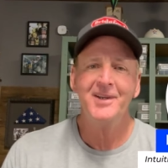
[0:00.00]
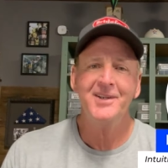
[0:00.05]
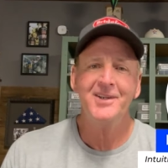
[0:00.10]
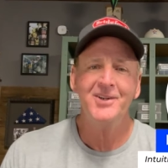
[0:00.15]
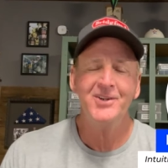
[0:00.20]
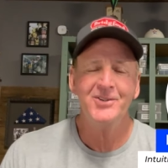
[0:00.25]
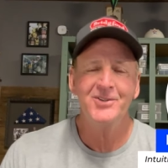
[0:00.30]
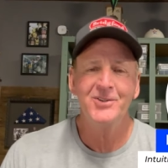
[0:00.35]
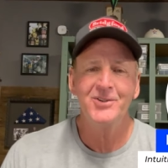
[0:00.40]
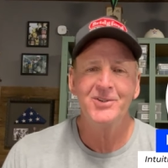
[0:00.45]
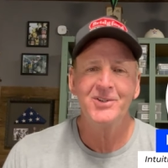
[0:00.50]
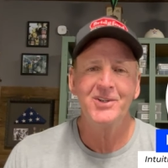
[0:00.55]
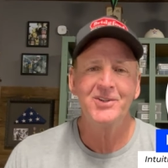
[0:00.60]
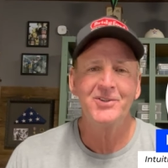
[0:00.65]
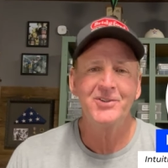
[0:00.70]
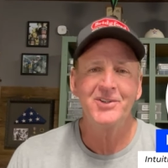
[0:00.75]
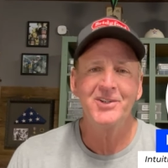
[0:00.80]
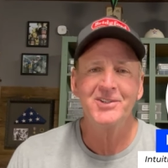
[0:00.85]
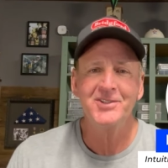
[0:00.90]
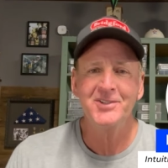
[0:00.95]
here to
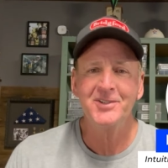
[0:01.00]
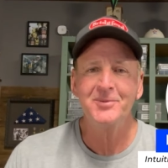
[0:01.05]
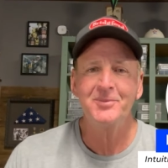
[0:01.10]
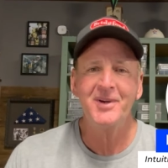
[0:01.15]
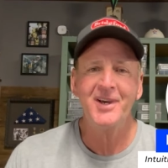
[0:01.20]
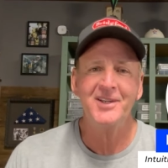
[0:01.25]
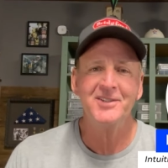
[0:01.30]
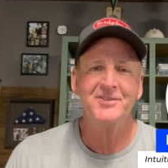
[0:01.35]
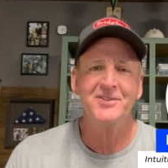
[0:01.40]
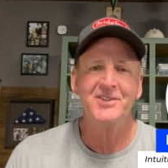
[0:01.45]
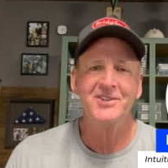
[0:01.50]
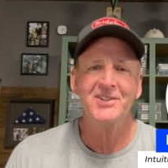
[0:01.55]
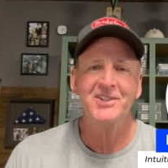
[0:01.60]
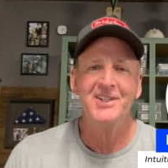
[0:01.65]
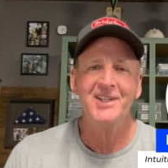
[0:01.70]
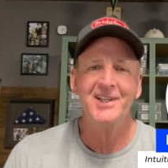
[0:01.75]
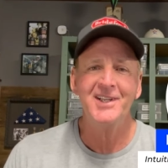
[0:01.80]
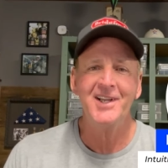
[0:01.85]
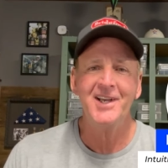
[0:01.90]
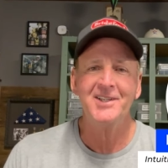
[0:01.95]
another edition of the Bass Fishing
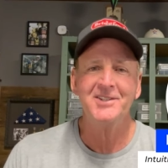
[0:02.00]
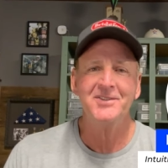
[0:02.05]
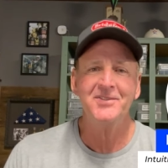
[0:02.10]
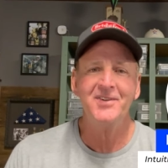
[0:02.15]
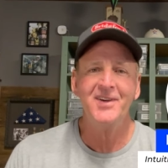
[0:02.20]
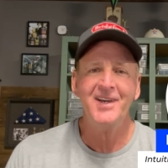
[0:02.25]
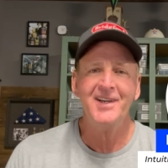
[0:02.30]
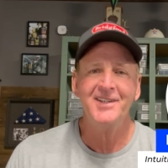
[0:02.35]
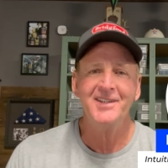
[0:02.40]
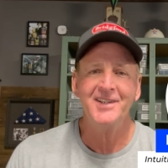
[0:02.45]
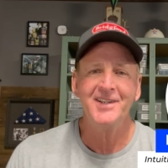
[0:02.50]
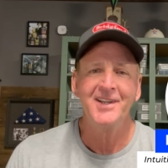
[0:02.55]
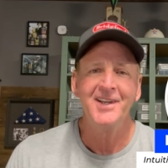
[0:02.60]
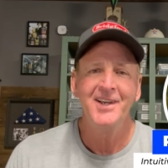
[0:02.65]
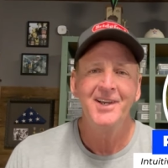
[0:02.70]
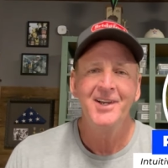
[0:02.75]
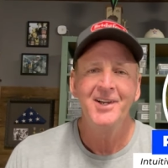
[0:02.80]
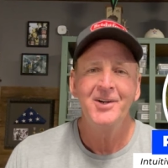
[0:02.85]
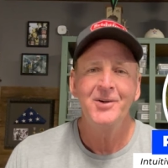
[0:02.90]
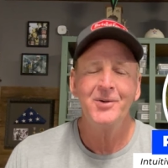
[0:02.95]
Declassified, and
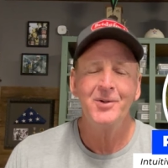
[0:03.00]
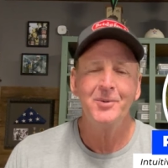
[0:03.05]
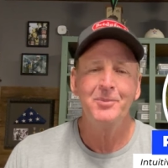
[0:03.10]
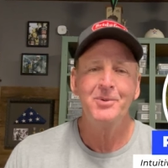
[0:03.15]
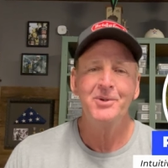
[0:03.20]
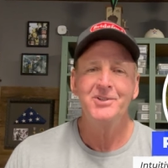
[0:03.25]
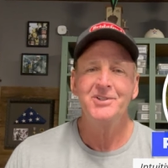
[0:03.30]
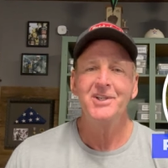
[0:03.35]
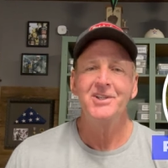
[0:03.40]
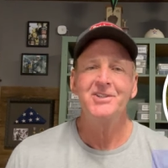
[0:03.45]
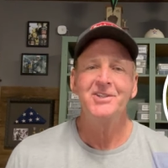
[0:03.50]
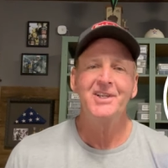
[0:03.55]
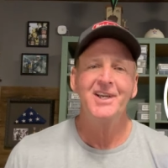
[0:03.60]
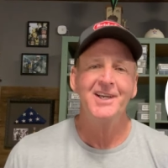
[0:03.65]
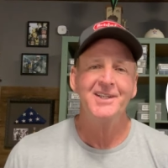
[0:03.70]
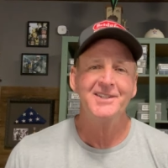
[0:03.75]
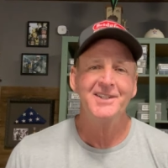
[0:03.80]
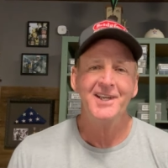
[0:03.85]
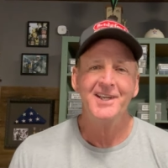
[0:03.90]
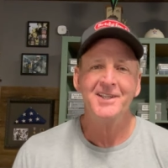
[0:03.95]
really appreciate you
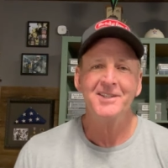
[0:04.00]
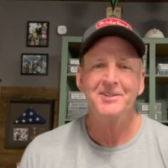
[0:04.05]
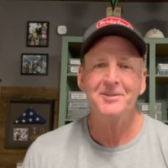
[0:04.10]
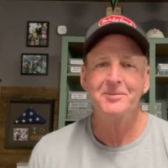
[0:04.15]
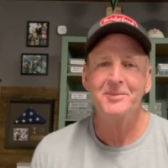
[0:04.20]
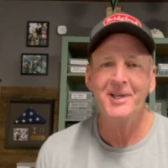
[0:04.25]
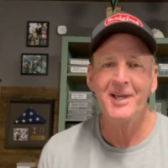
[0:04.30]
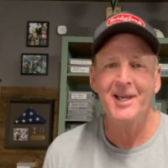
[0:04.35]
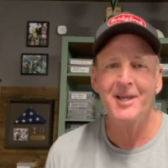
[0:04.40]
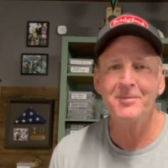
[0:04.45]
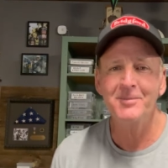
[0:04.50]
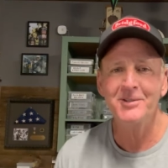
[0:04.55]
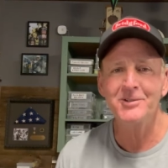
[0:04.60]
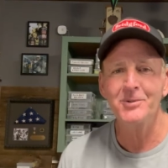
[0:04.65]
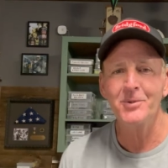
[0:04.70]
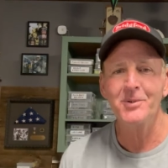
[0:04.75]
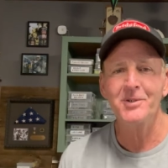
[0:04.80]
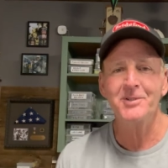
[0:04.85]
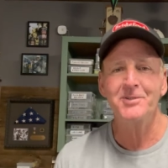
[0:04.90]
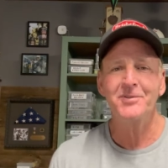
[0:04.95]
guys taking some time to
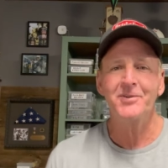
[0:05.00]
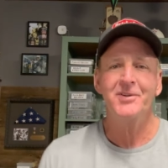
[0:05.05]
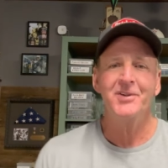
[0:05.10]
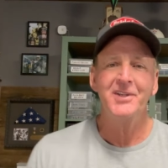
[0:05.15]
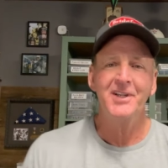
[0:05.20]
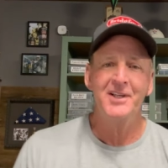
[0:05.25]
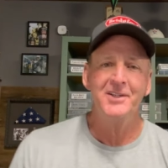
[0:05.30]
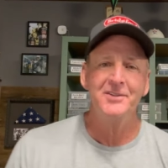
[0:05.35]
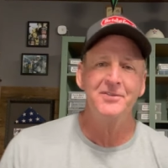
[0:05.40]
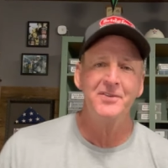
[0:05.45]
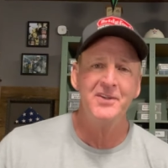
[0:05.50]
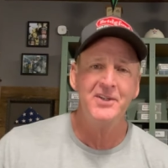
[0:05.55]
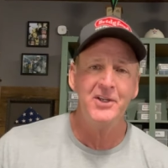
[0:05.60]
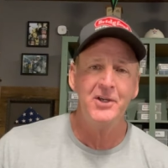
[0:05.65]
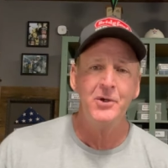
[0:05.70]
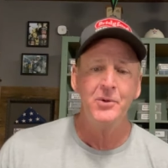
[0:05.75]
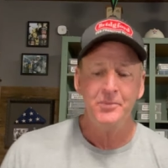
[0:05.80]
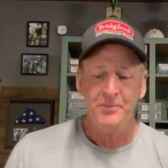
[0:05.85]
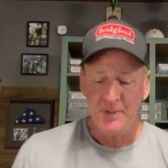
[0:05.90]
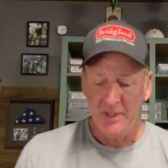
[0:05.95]
join us for today's
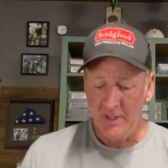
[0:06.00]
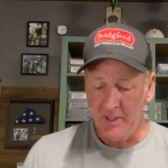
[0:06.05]
video.